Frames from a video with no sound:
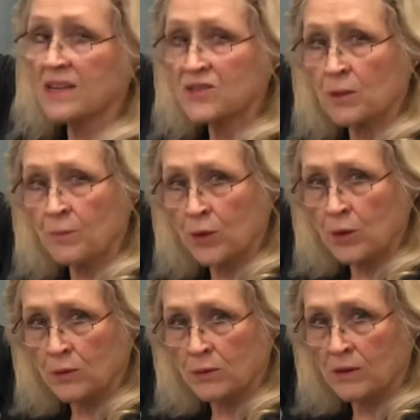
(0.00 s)
is the
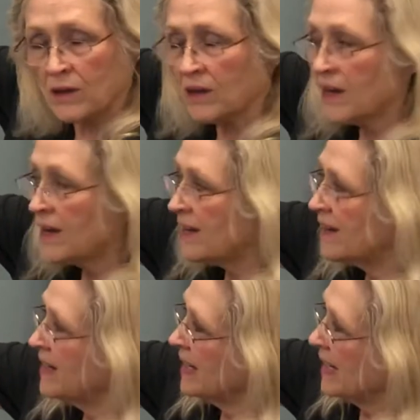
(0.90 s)
moon.
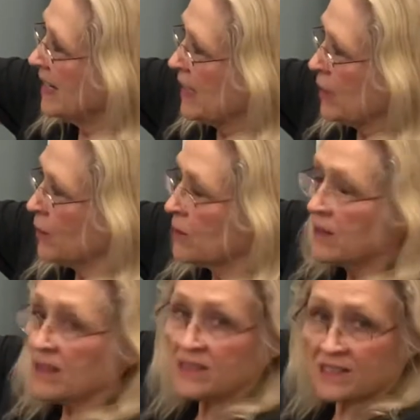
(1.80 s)
Here
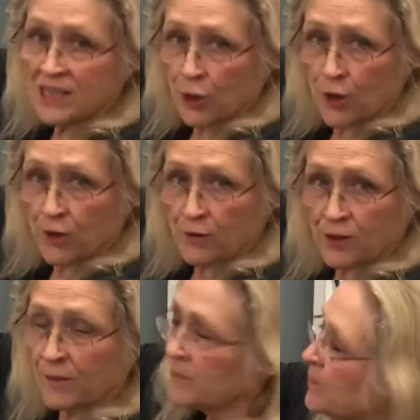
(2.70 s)
is the earth.